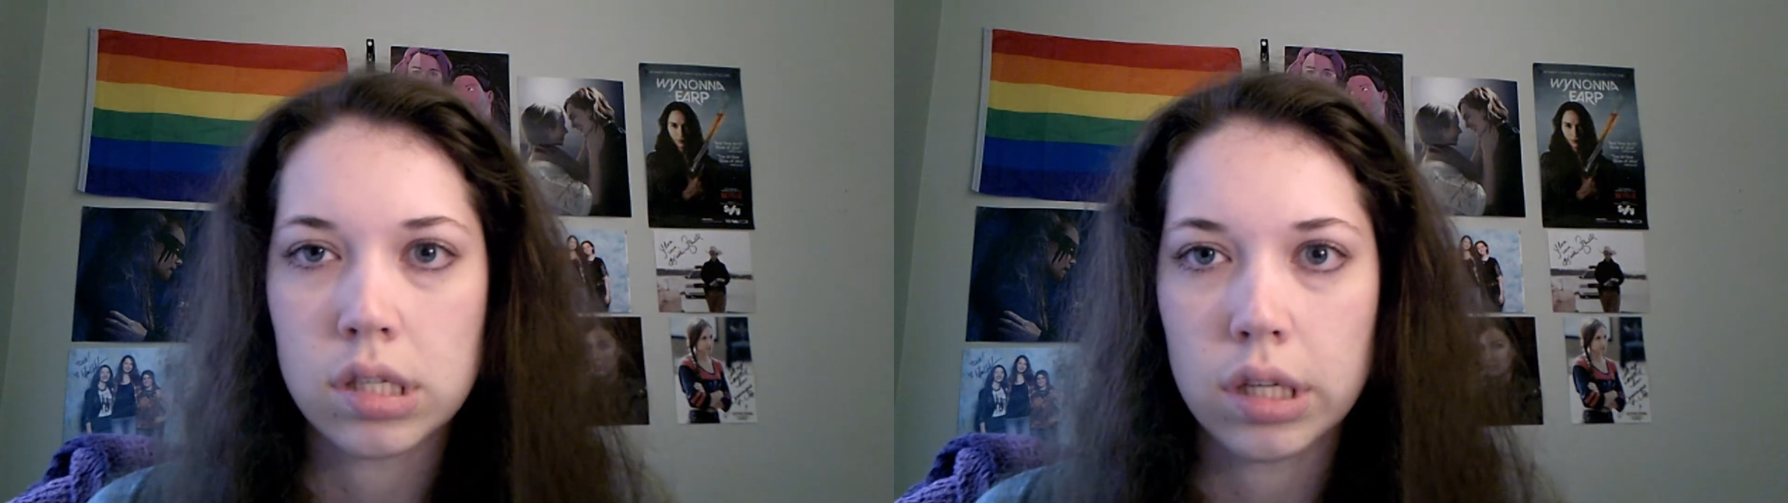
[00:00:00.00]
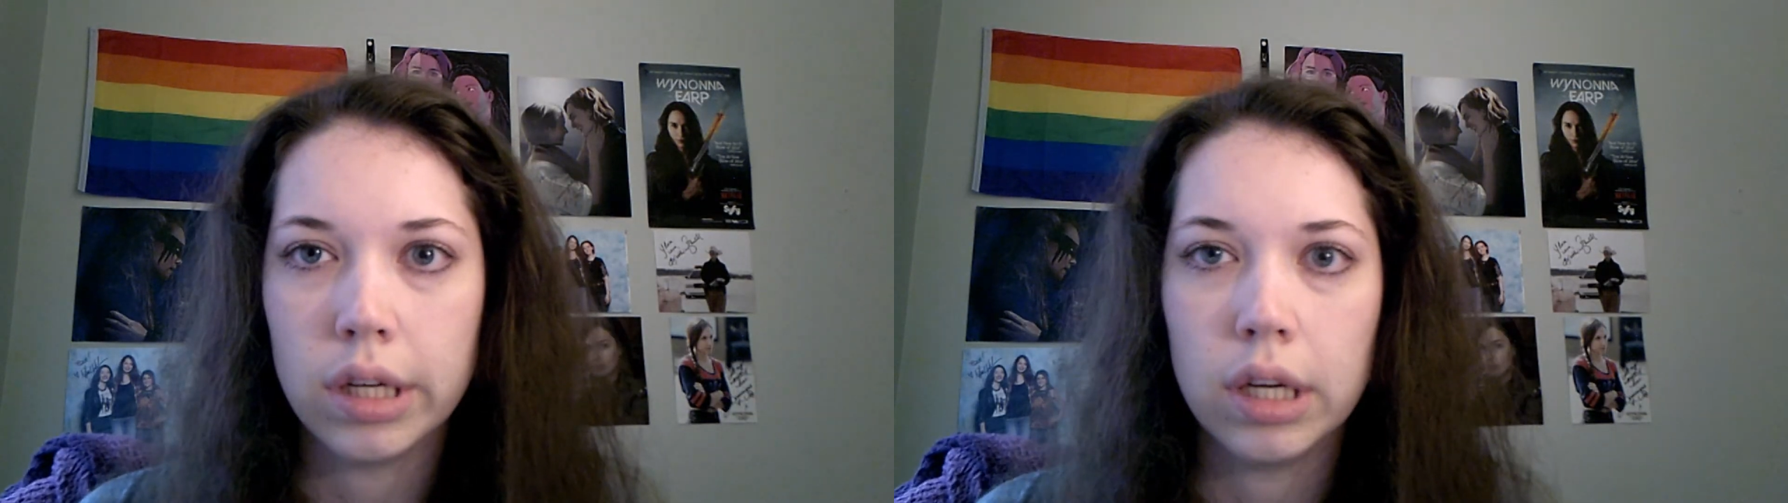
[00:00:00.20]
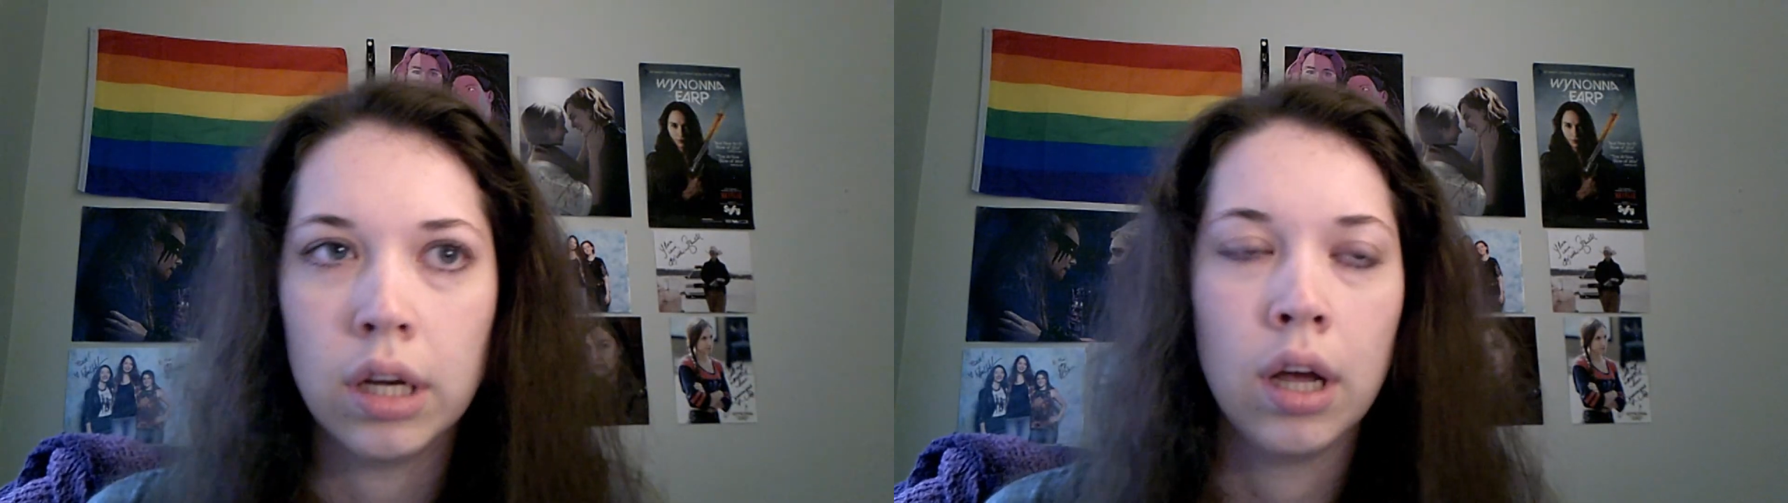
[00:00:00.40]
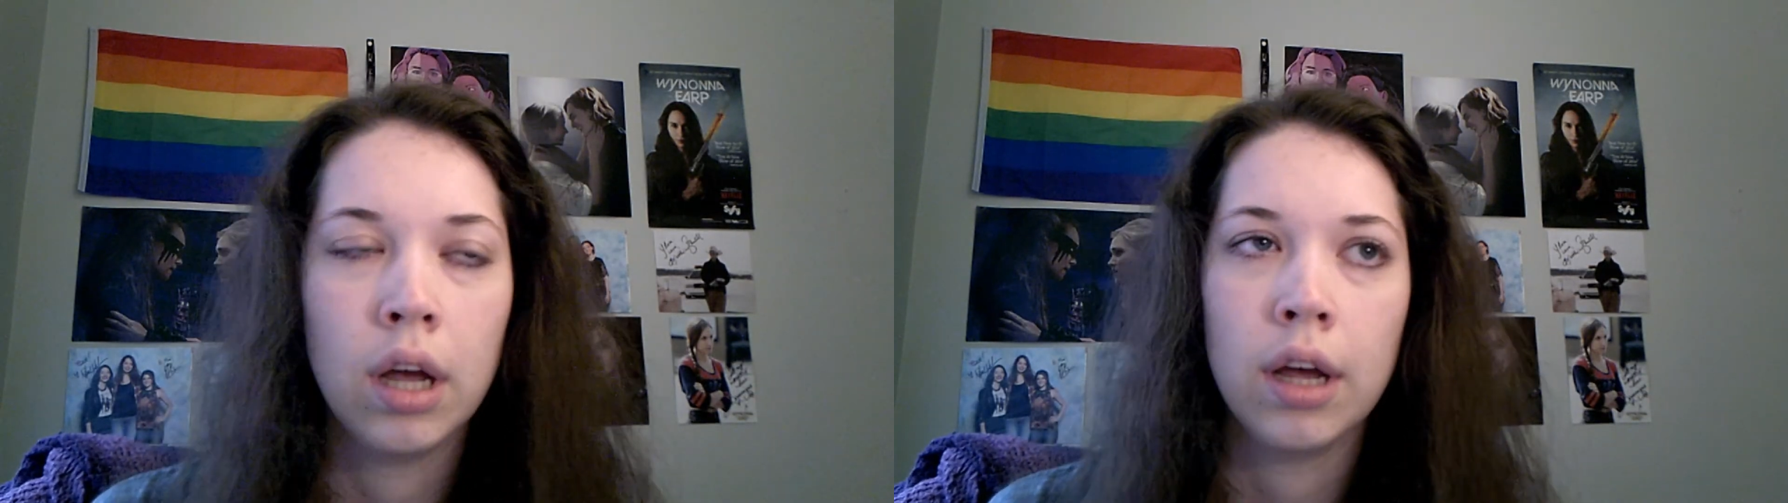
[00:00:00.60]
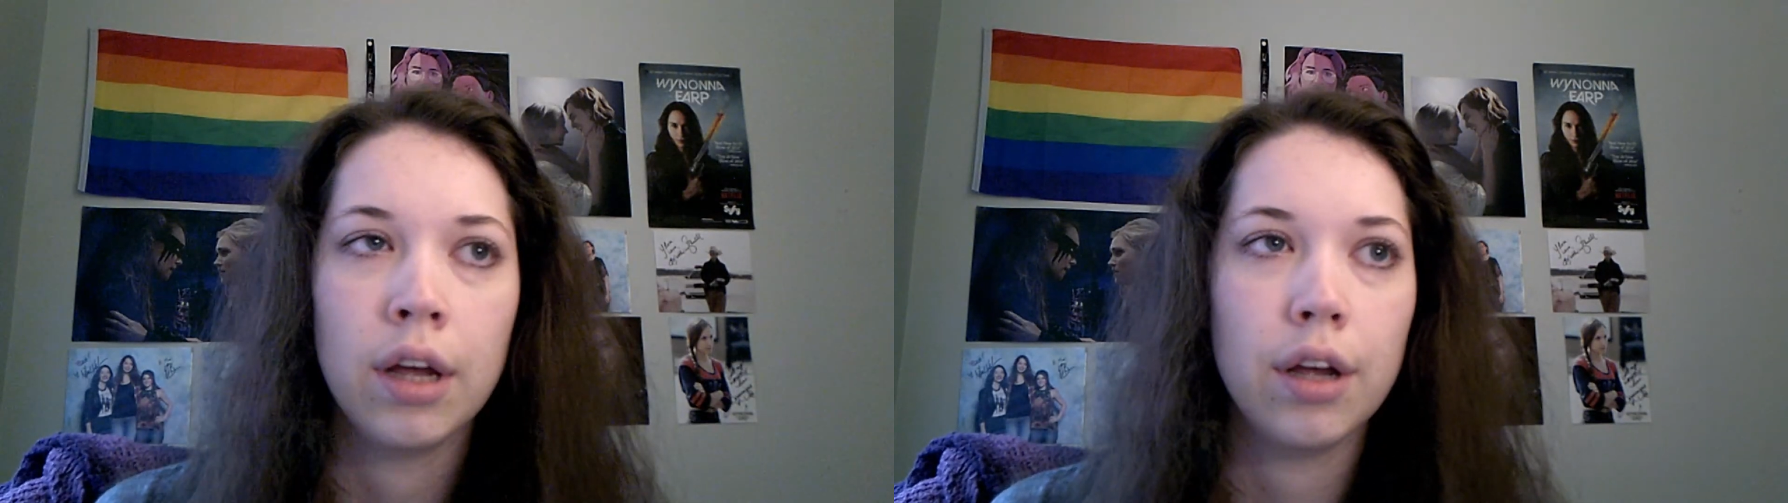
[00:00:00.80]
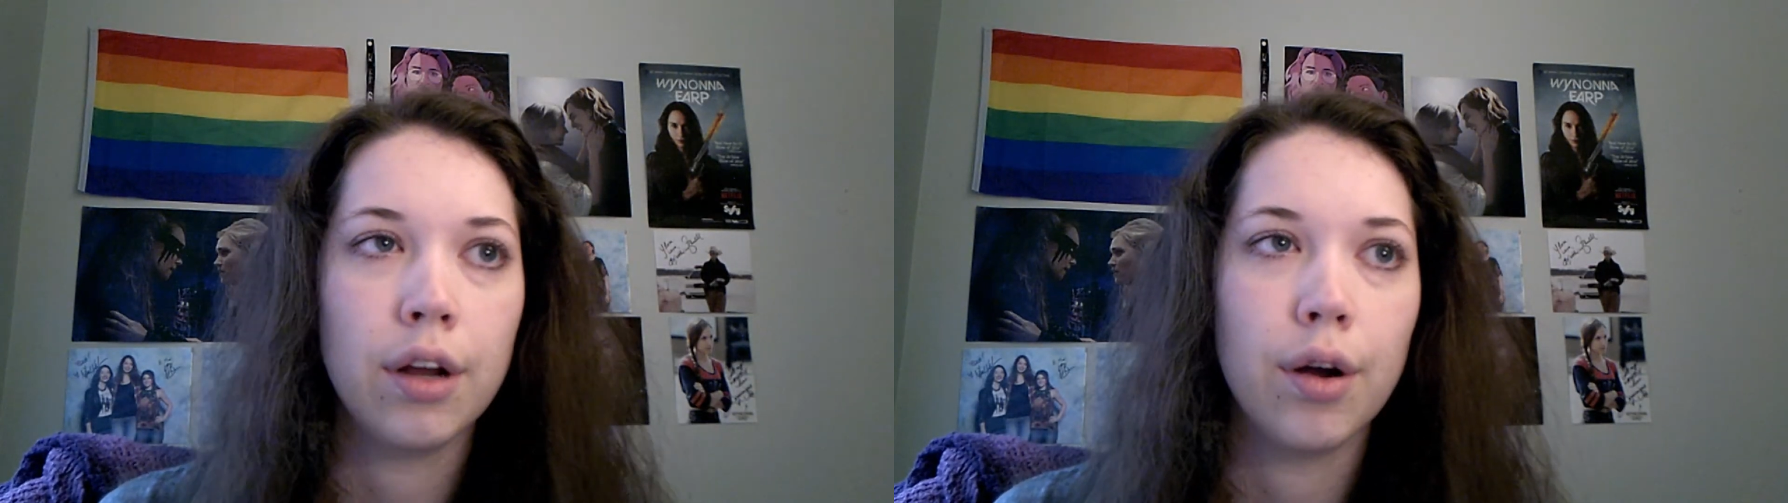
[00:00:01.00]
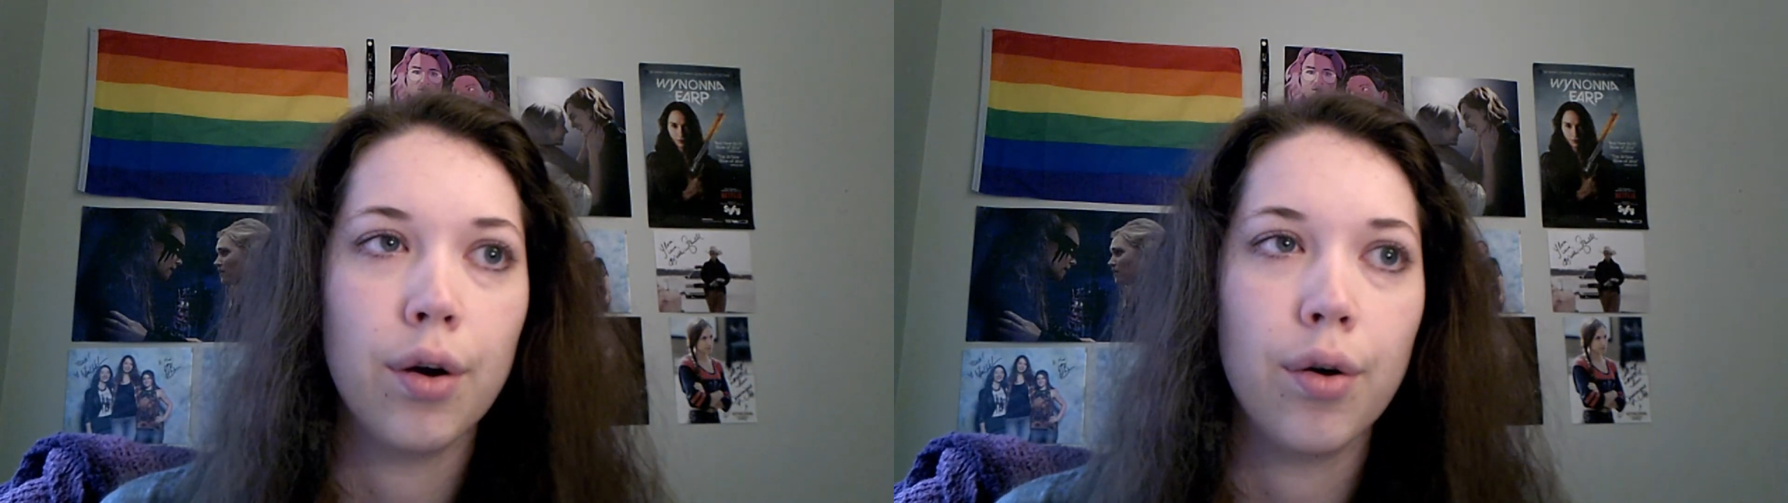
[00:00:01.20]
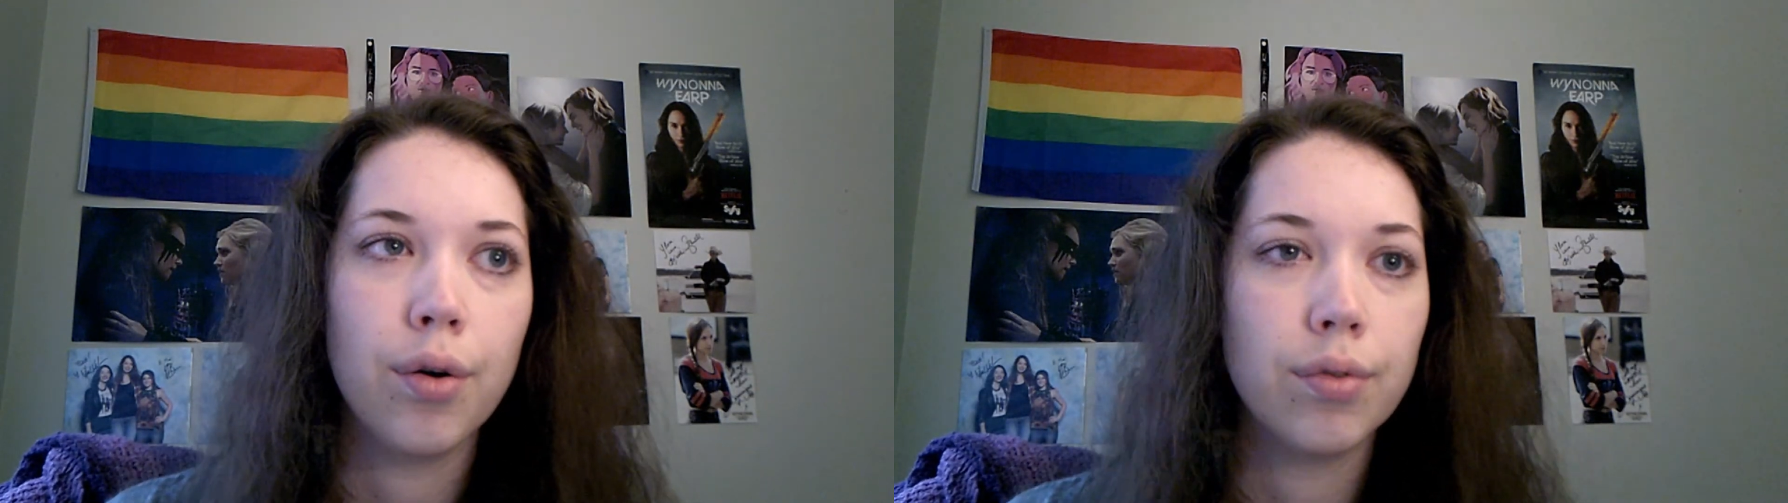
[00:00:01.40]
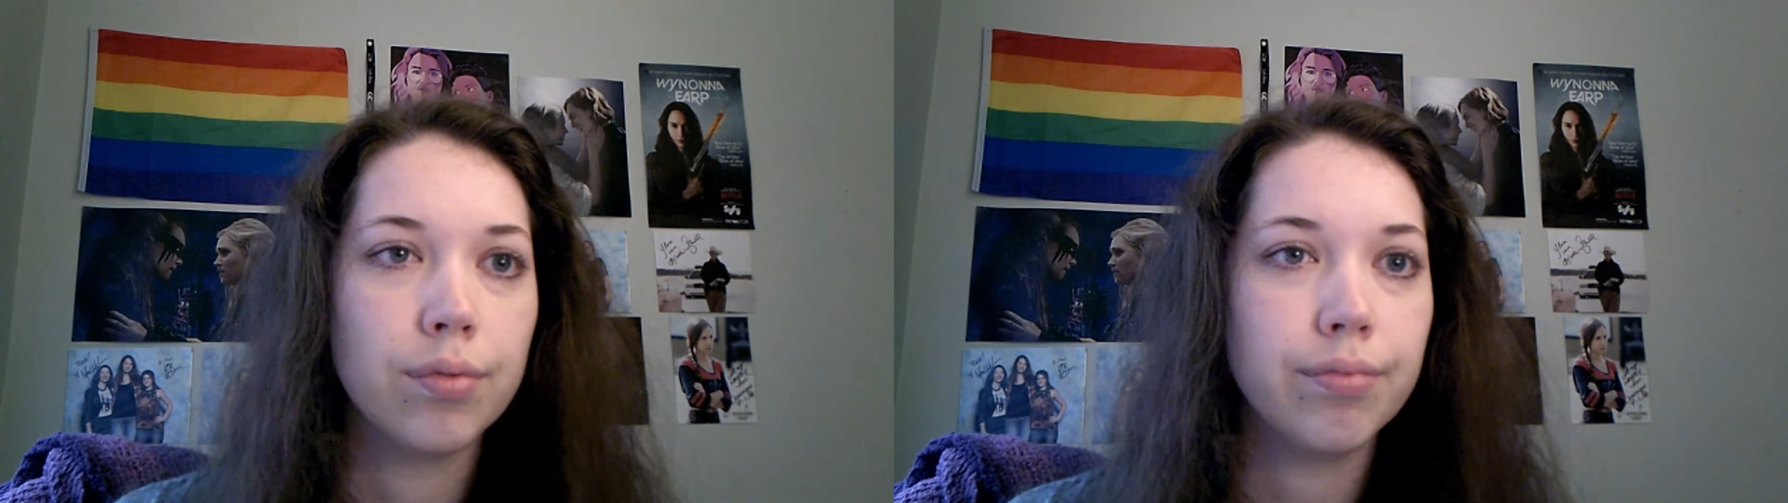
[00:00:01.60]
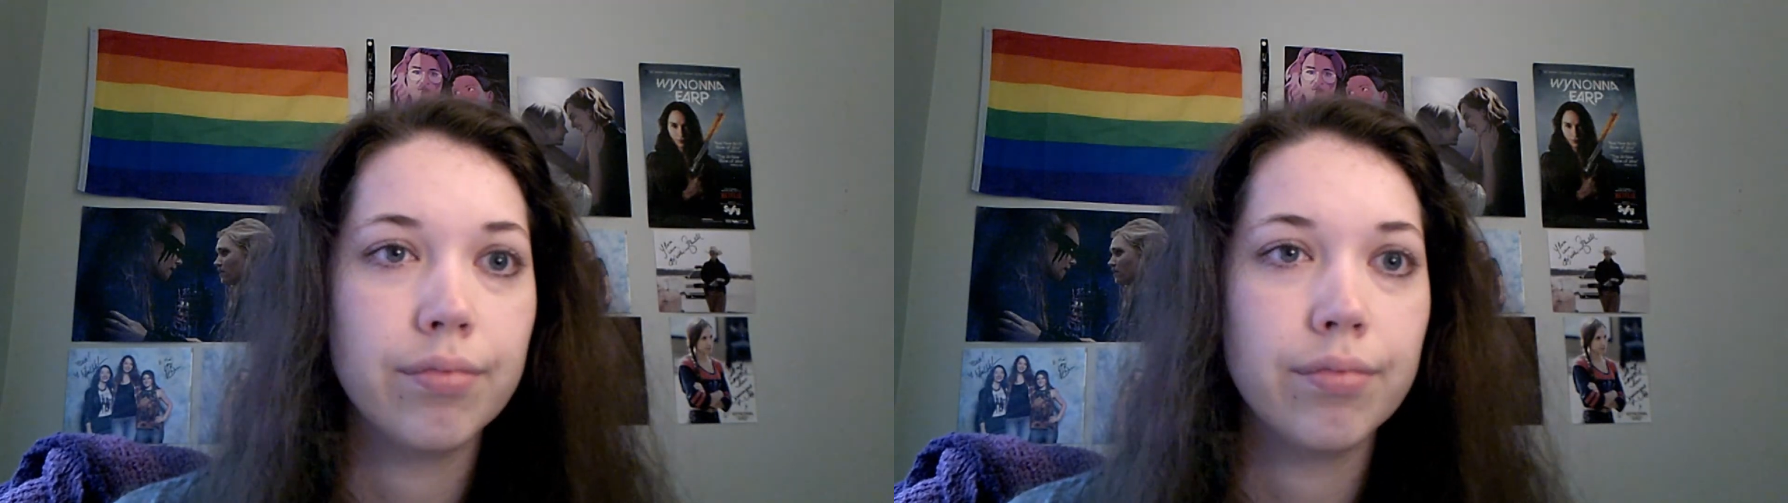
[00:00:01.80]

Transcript: see, you know,